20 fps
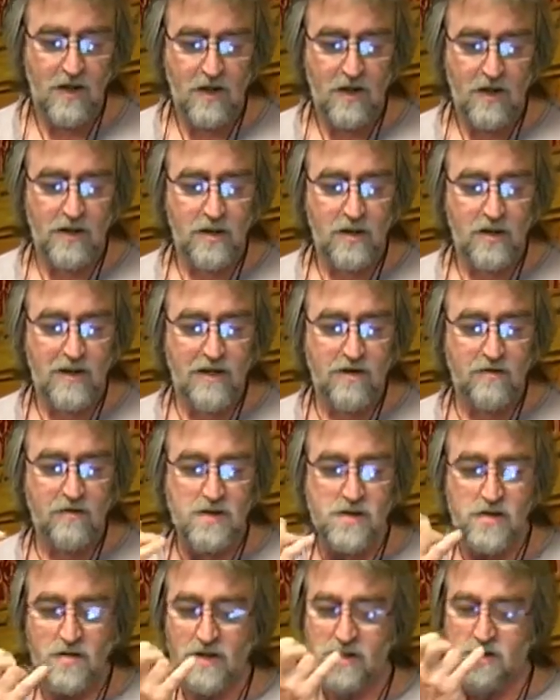A nuclear
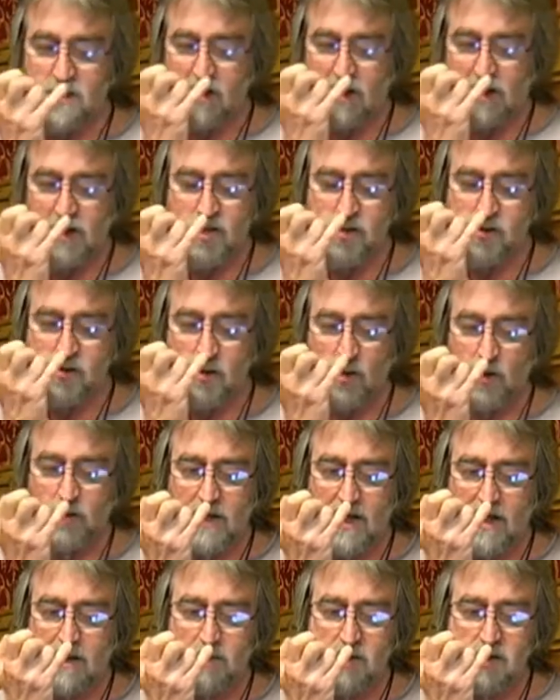industry insider has told
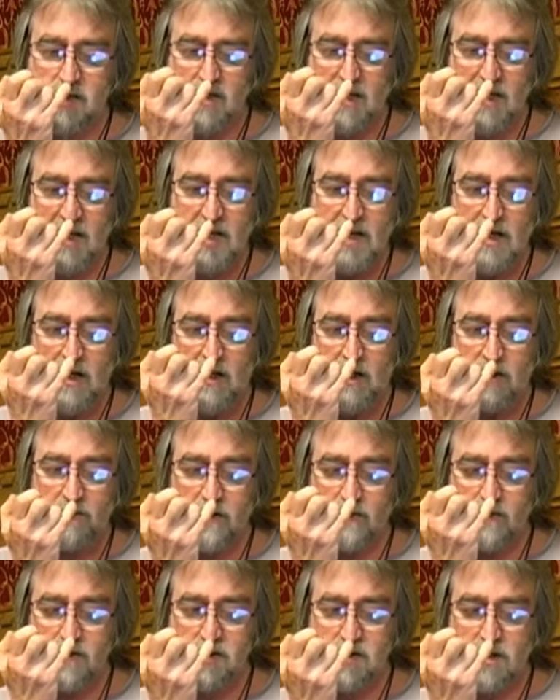the A B C
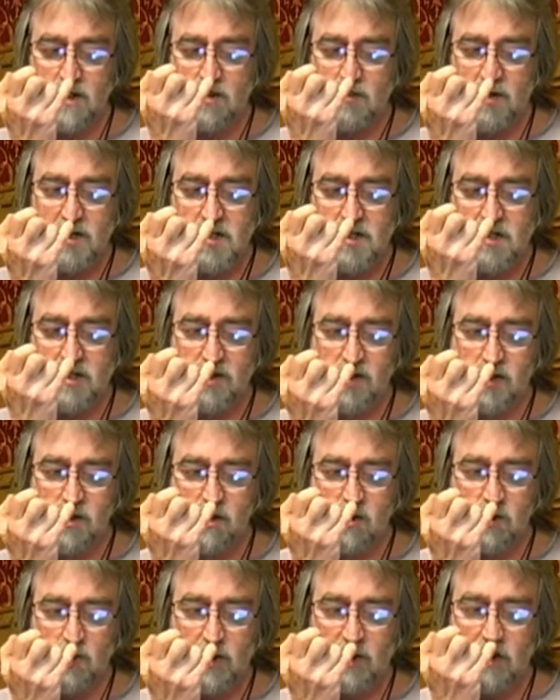that the situation at the
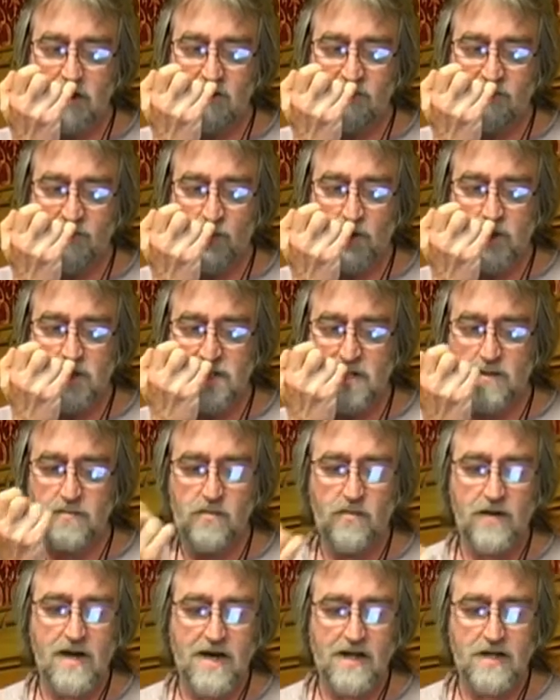stricken Fukushima
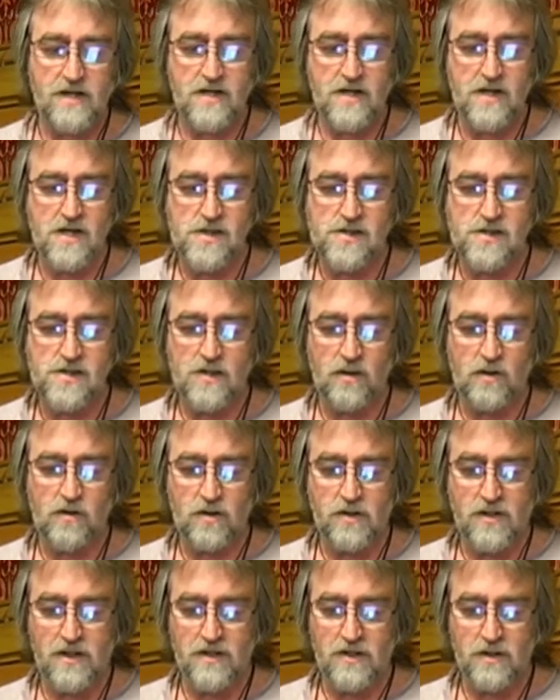reactor is still
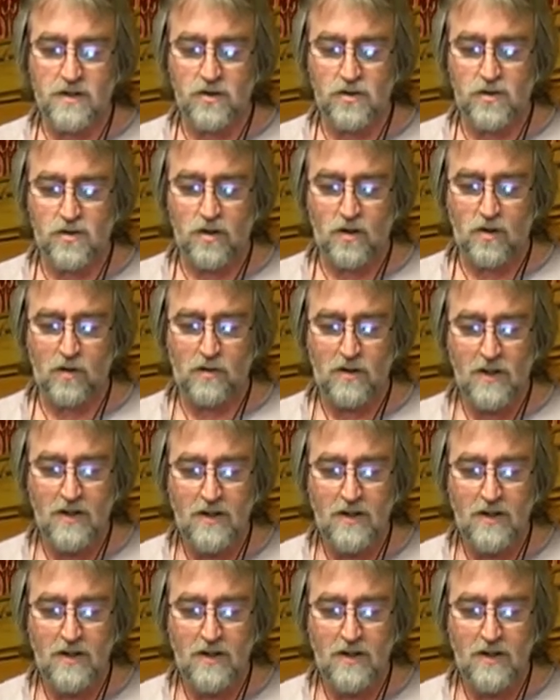not under control.